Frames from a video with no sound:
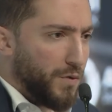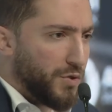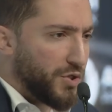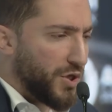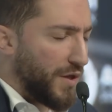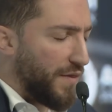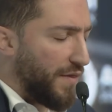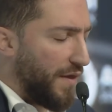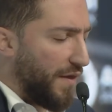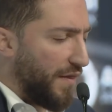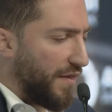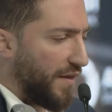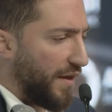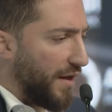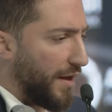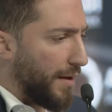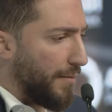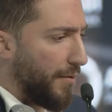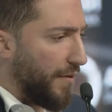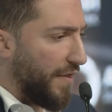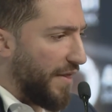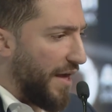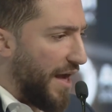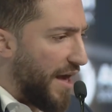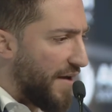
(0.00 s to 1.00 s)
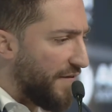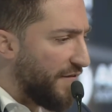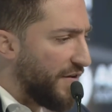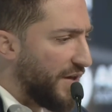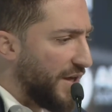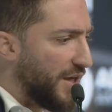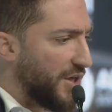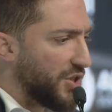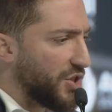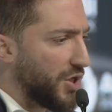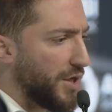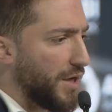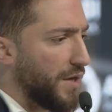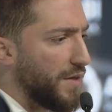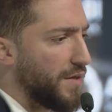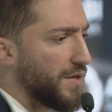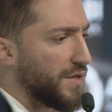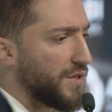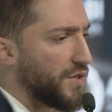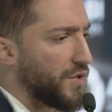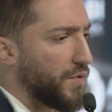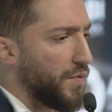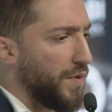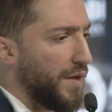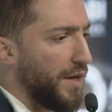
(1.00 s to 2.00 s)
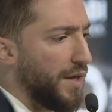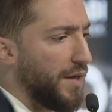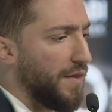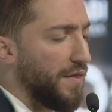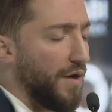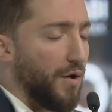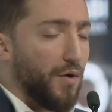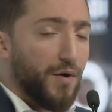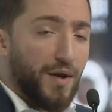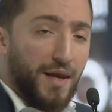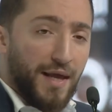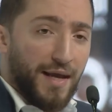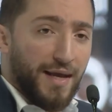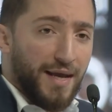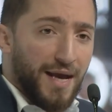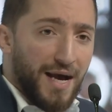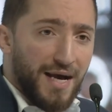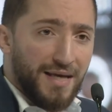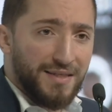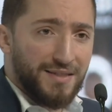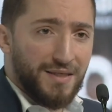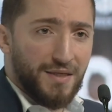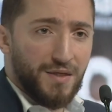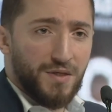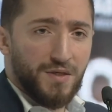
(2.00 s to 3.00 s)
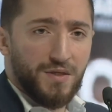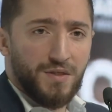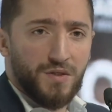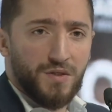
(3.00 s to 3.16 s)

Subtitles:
pollution, they think about the aviation industry, the oil and gas